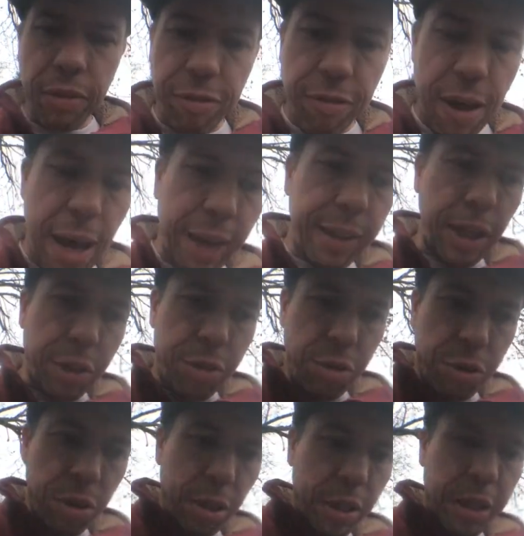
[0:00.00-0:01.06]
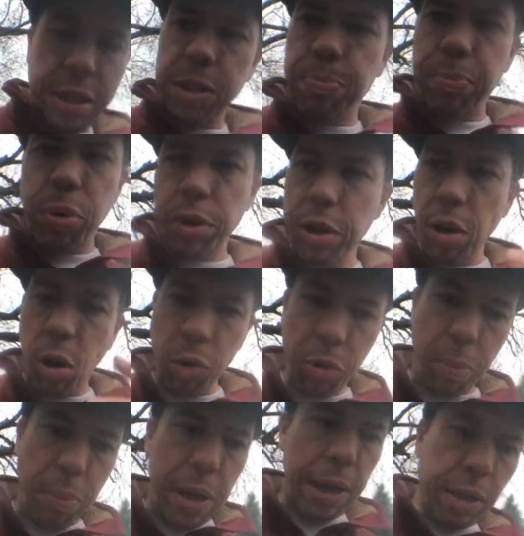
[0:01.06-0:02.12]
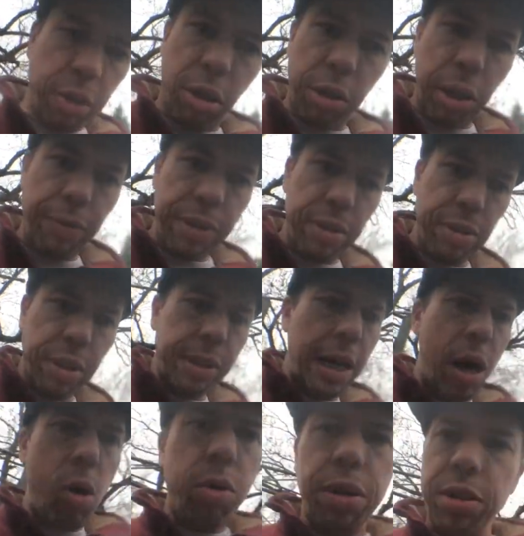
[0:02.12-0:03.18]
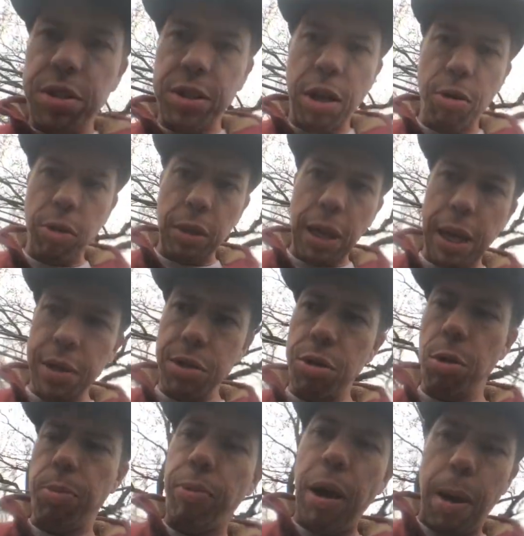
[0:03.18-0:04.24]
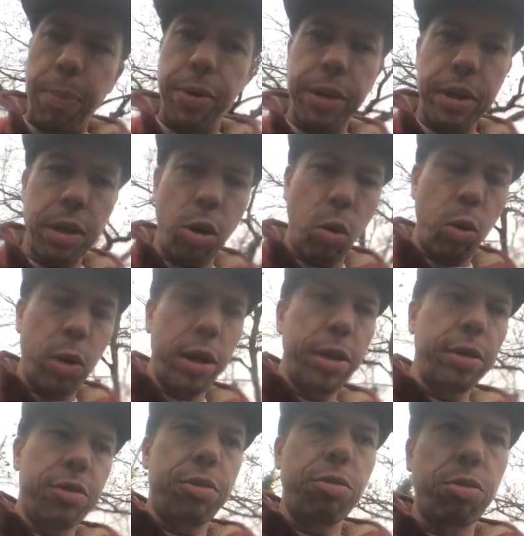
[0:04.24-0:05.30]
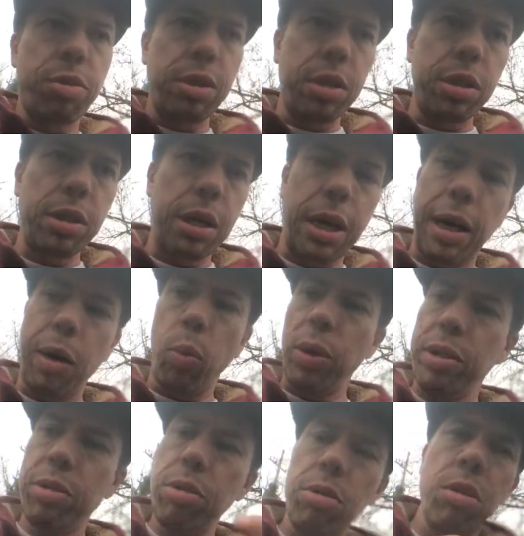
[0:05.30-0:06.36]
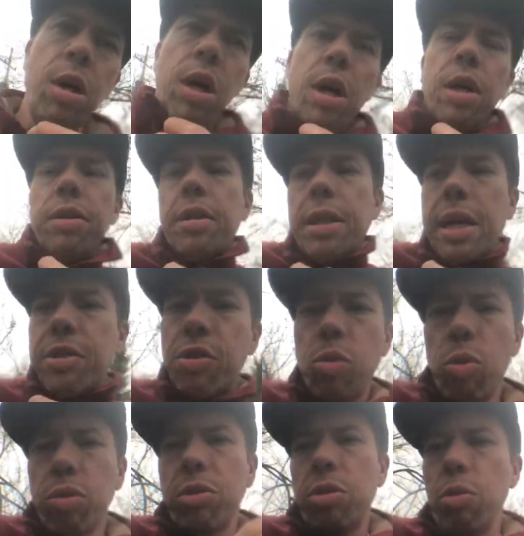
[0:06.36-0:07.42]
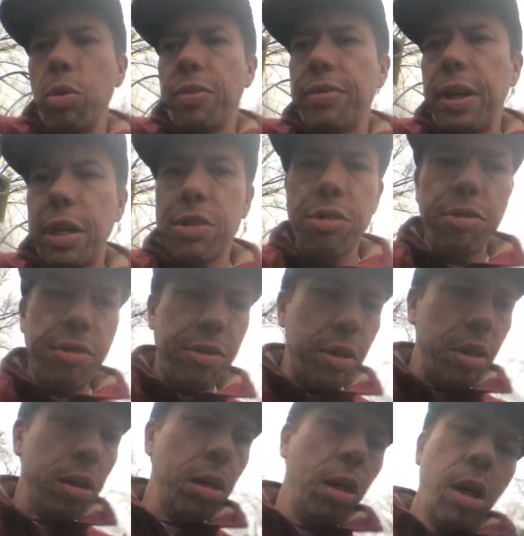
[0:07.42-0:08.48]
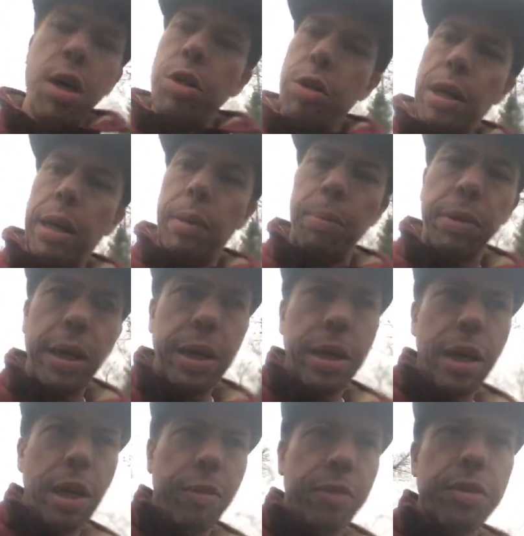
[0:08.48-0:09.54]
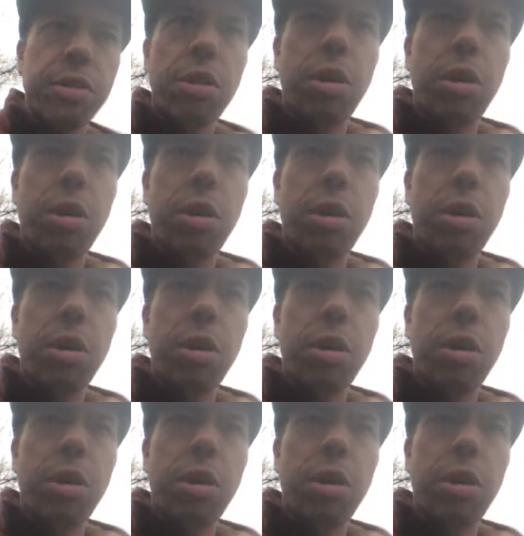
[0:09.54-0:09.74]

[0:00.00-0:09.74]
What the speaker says: the fact that you should just put it all to bed, cut everything down, and sterilize your property going into the winter, then that's cool too. If that's your thing, you got a blank canvas